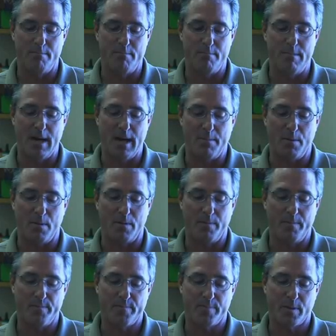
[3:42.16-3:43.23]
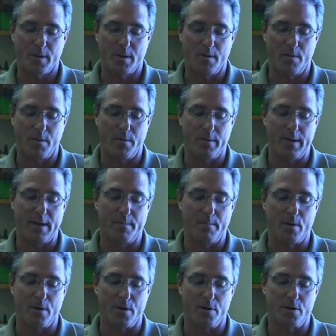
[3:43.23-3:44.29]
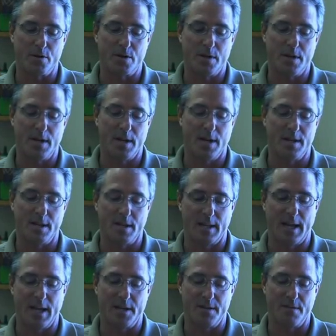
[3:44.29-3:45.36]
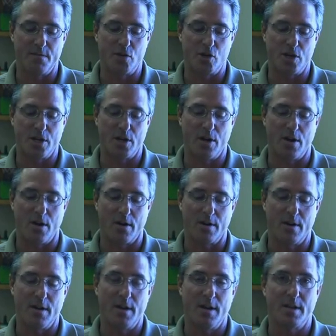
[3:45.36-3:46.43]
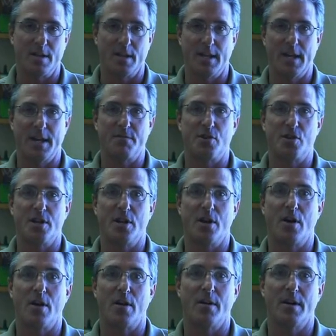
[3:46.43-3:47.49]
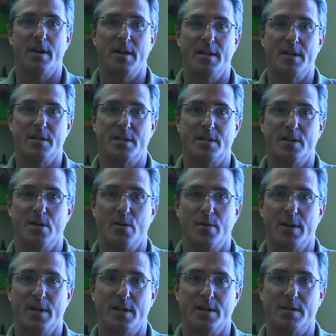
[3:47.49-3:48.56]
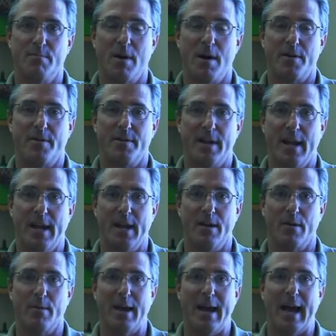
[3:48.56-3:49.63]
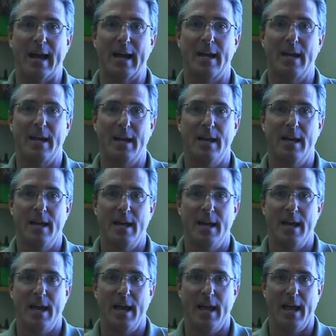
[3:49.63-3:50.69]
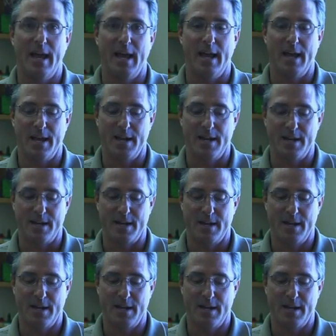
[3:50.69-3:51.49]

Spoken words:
Babel, would reemerge in the land of Shinar. The land of Shinar is known as modern-day Iraq. And